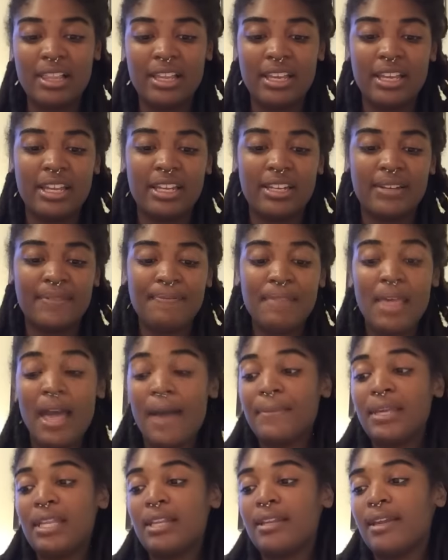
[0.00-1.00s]
And I
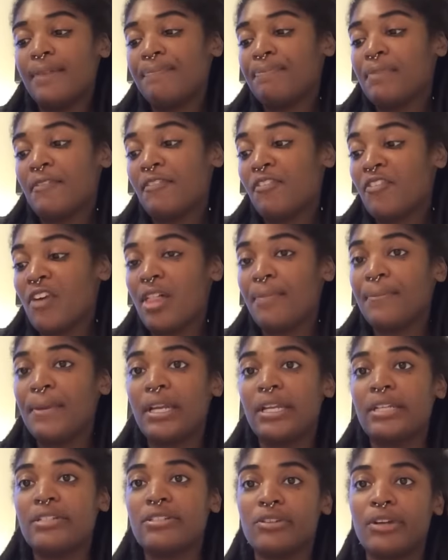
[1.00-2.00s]
mean, if you follow me on
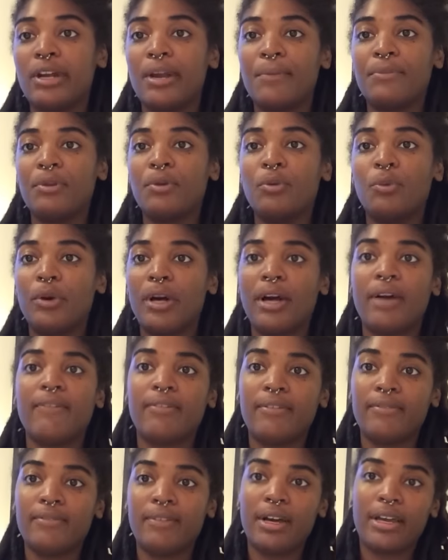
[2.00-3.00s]
Instagram, you will have,
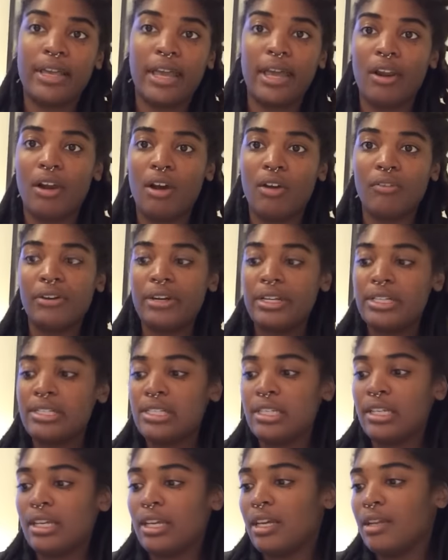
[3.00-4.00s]
again, already
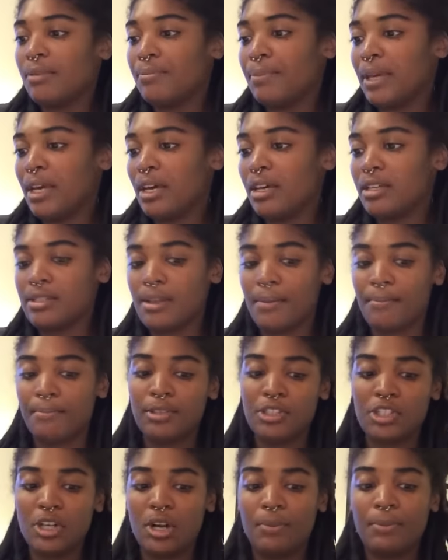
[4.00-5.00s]
seen it because I'm
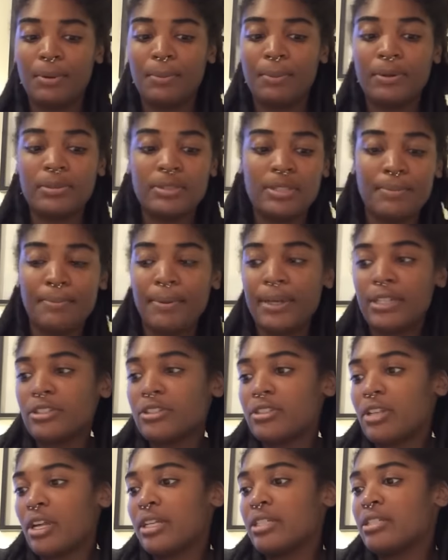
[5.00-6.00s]
sure I'll be posting
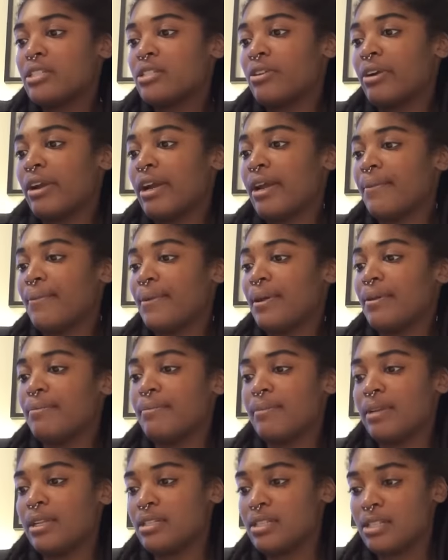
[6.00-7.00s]
pictures on Instagram and,
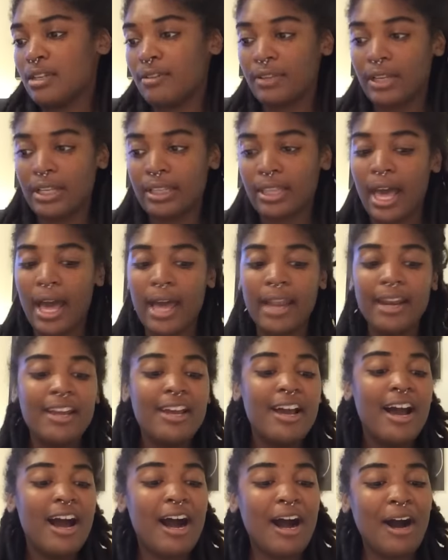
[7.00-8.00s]
and stuff like that.
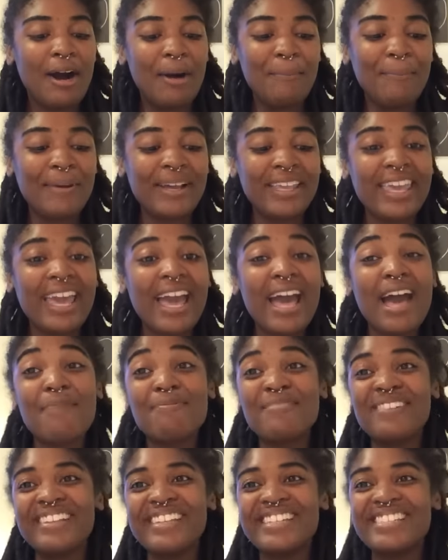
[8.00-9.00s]
Um, but yeah, I'm
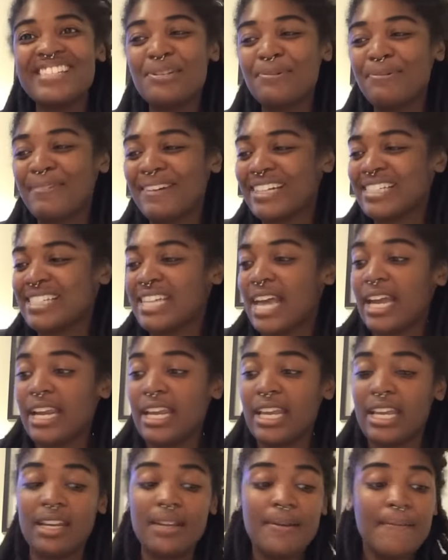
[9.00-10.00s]
really super
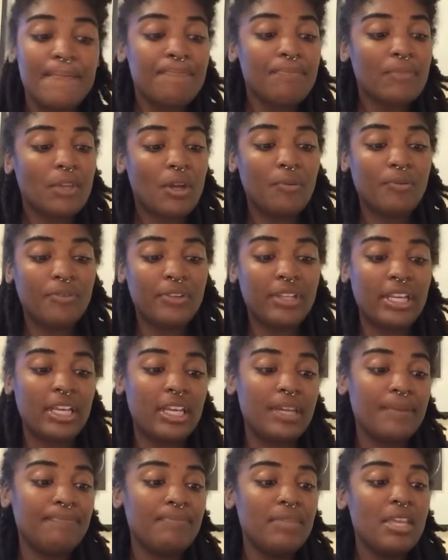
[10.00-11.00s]
excited.
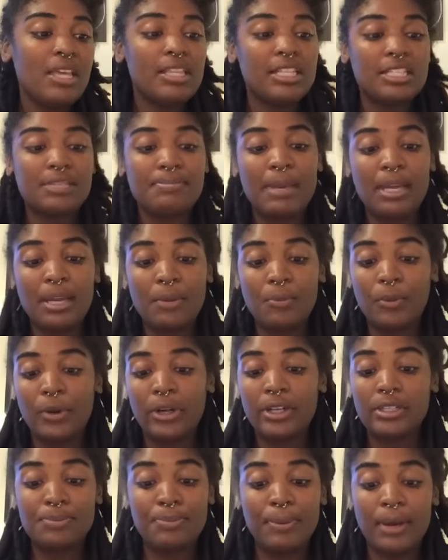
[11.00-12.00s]
Hopefully this makeup
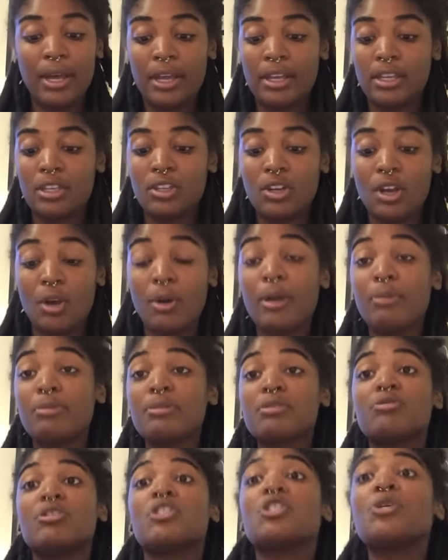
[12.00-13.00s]
works, but you know, it
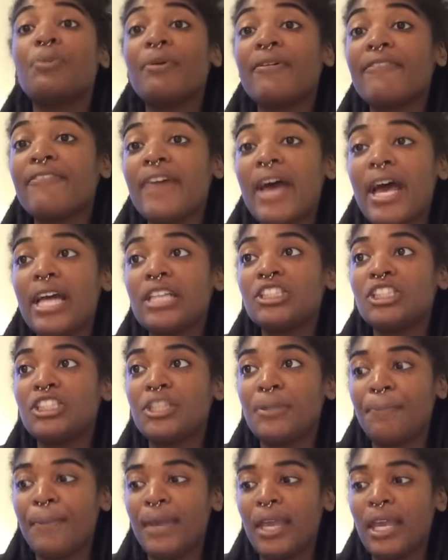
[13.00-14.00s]
was super fast
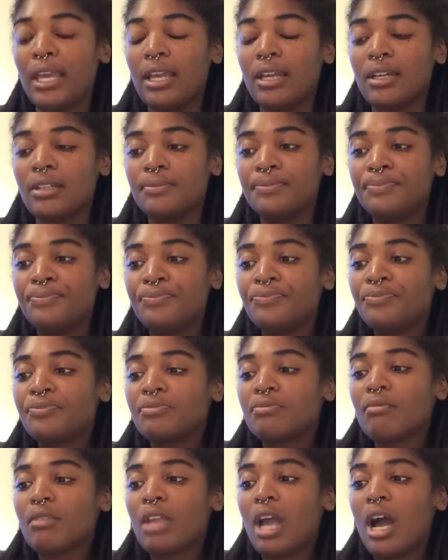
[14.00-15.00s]
shipping.
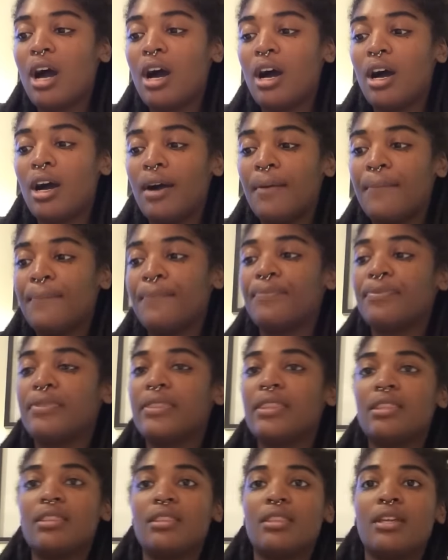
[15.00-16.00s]
Um,
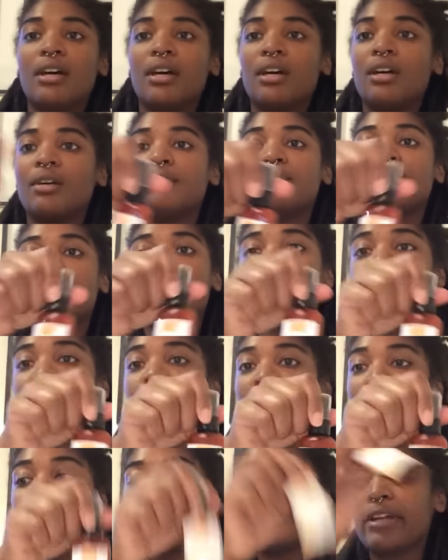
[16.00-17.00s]
the
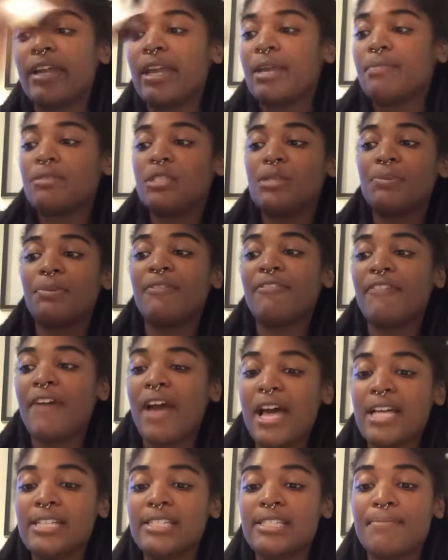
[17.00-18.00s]
moisturizer came super
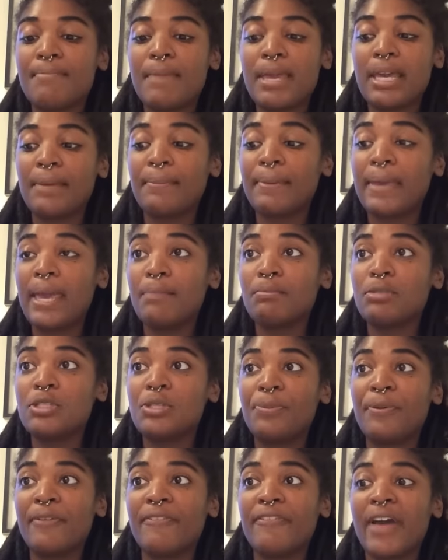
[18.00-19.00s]
fast. The makeup came
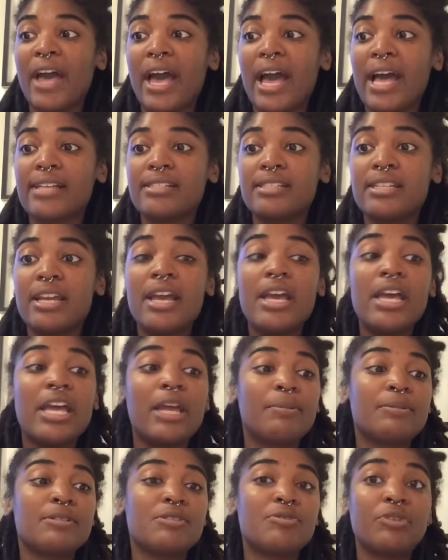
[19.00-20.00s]
super fast.
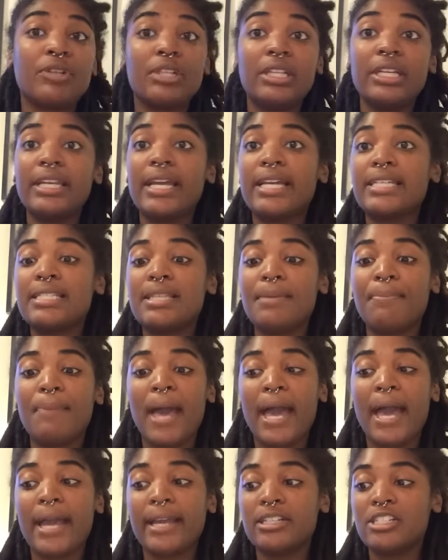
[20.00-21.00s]
It was really nicely
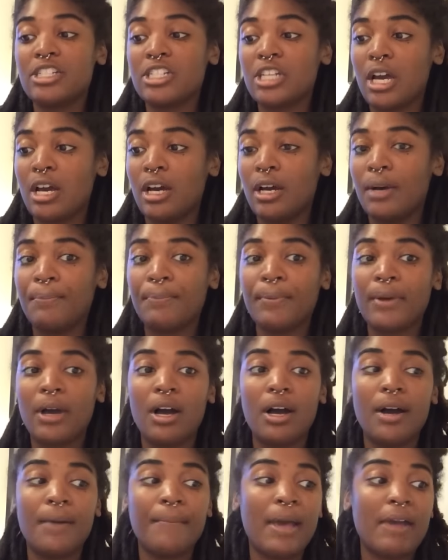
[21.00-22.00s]
packaged up.
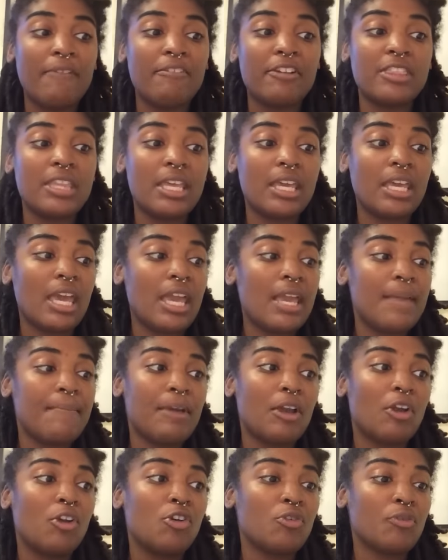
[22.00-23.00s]
Um, everything came
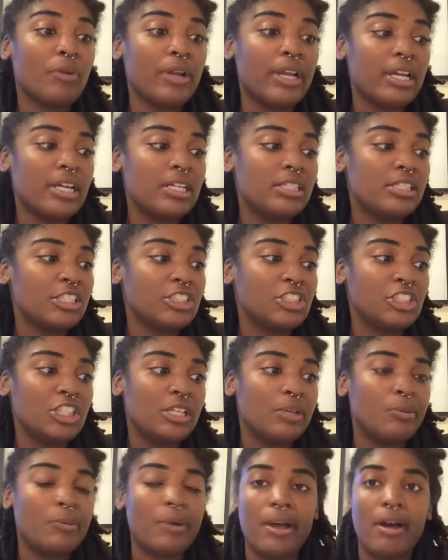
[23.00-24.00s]
in great
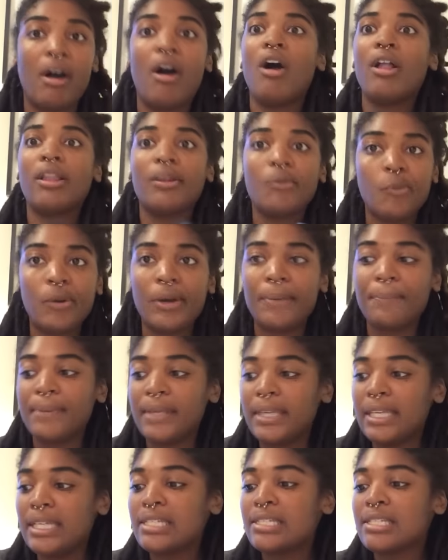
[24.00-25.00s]
condition, all in one
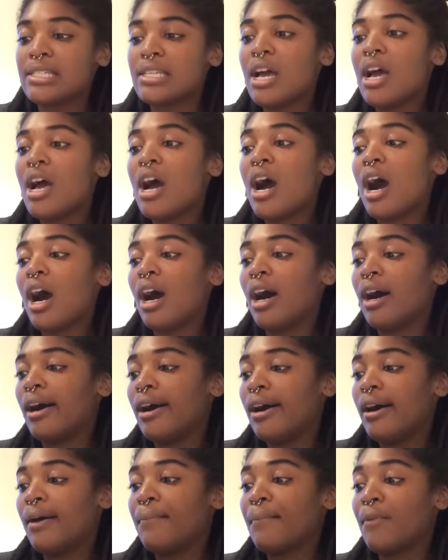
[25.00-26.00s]
piece.
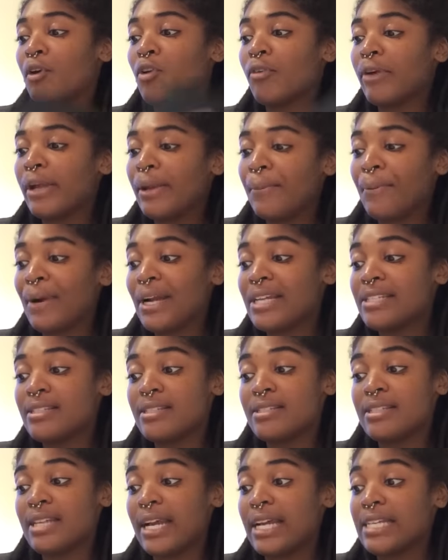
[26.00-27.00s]
Um, great
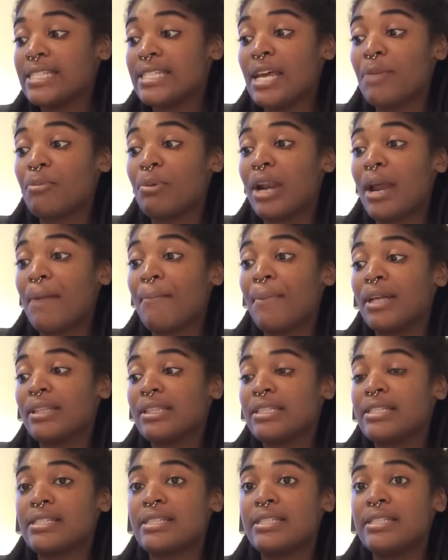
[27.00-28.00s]
prices. Like I said, when I bought
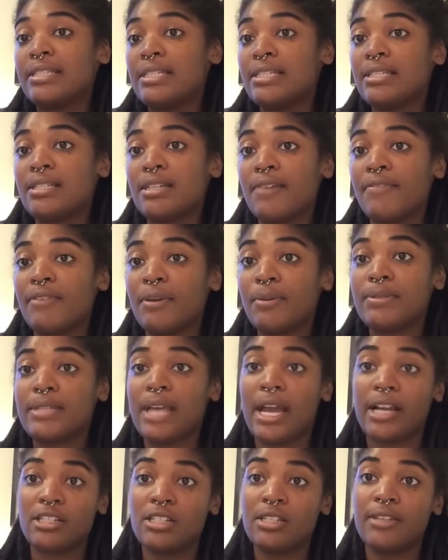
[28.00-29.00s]
this Lisi stuff, it was
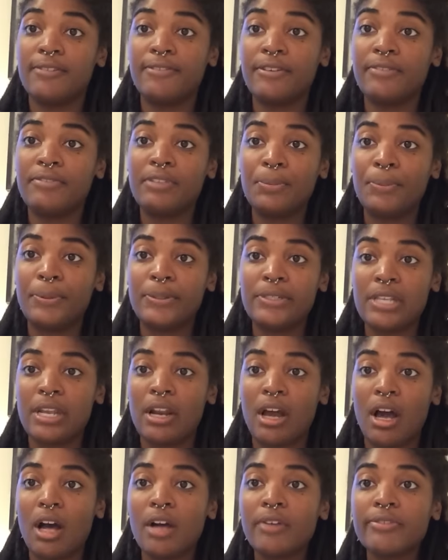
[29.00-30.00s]
actually 50%
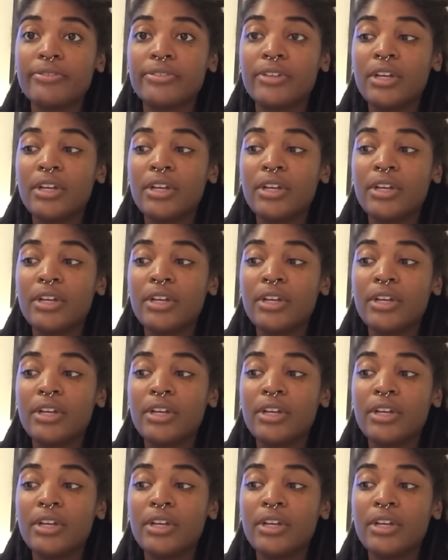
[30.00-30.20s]
off.